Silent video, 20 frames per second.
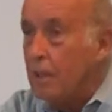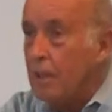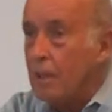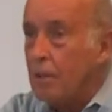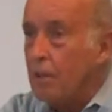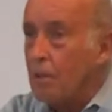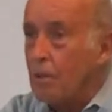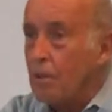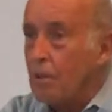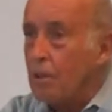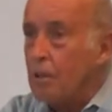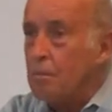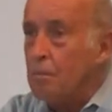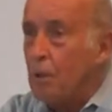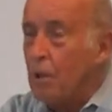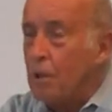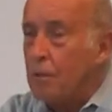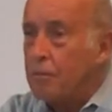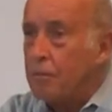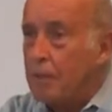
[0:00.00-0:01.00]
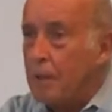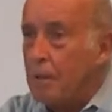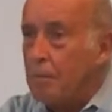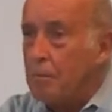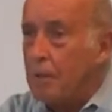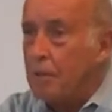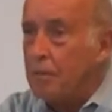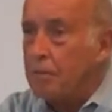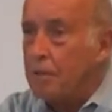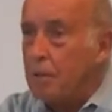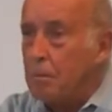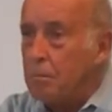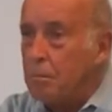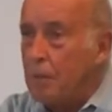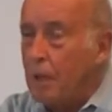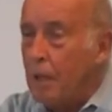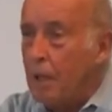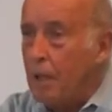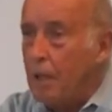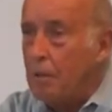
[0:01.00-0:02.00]
you know learned more from
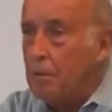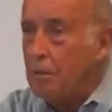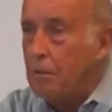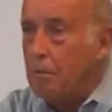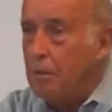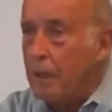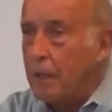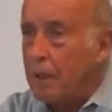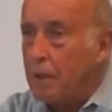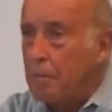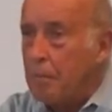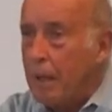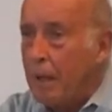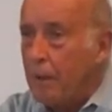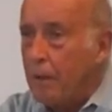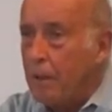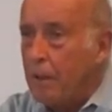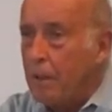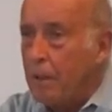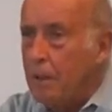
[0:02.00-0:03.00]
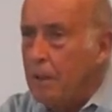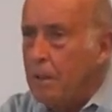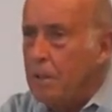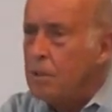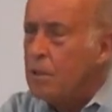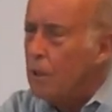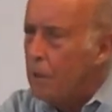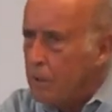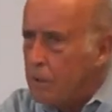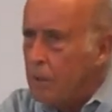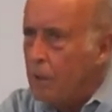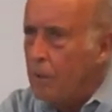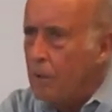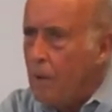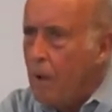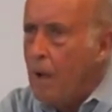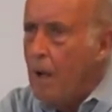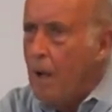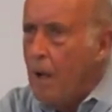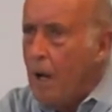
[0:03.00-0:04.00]
from uh, Rick about it, Sean too.
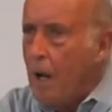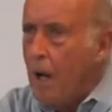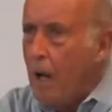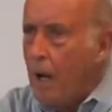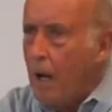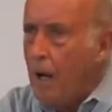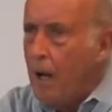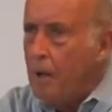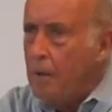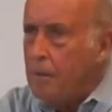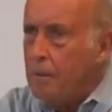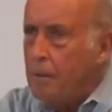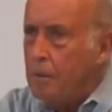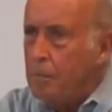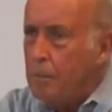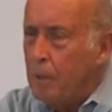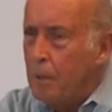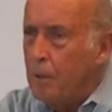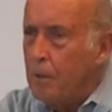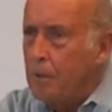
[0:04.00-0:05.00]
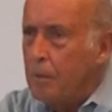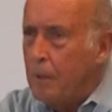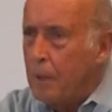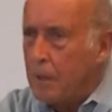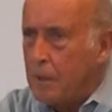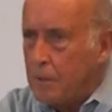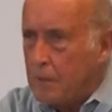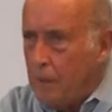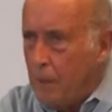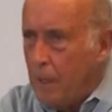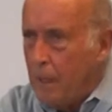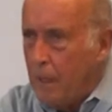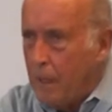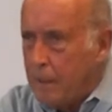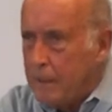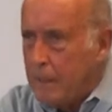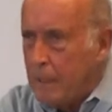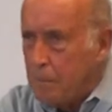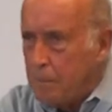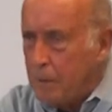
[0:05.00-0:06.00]
Um, Rick is really
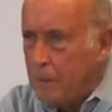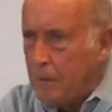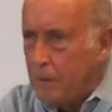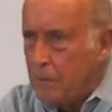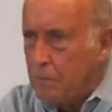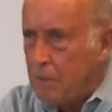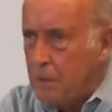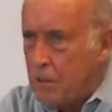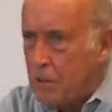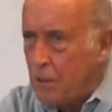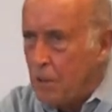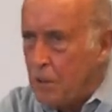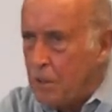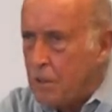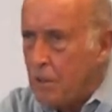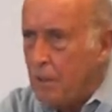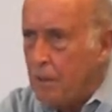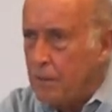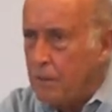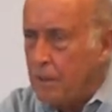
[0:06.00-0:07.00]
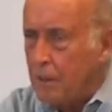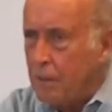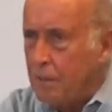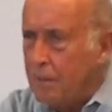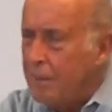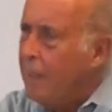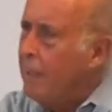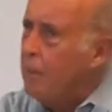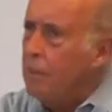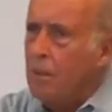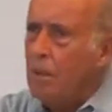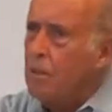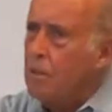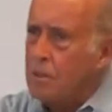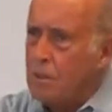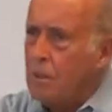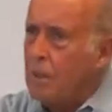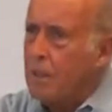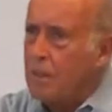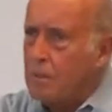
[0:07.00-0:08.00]
on top of this research, so you I know
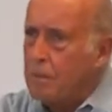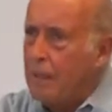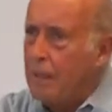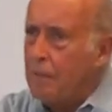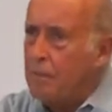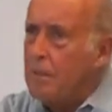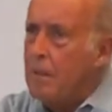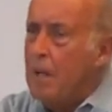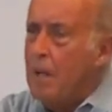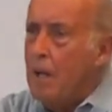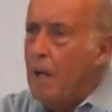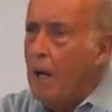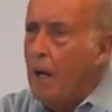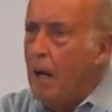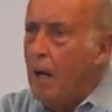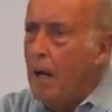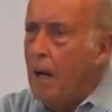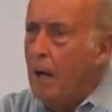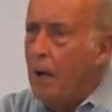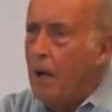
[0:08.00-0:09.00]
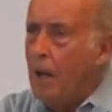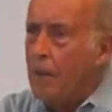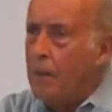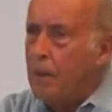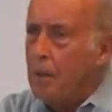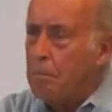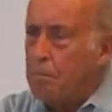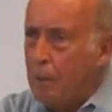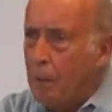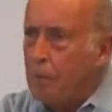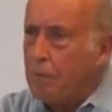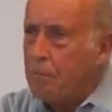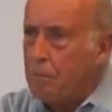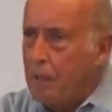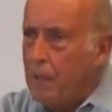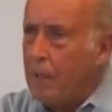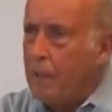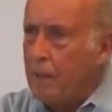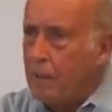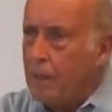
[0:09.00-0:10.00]
Sean as well. Uh, they're both
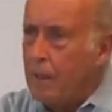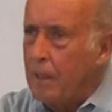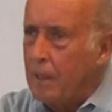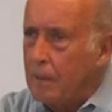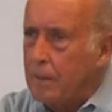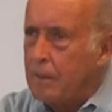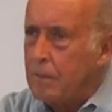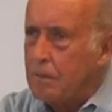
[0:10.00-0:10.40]
really,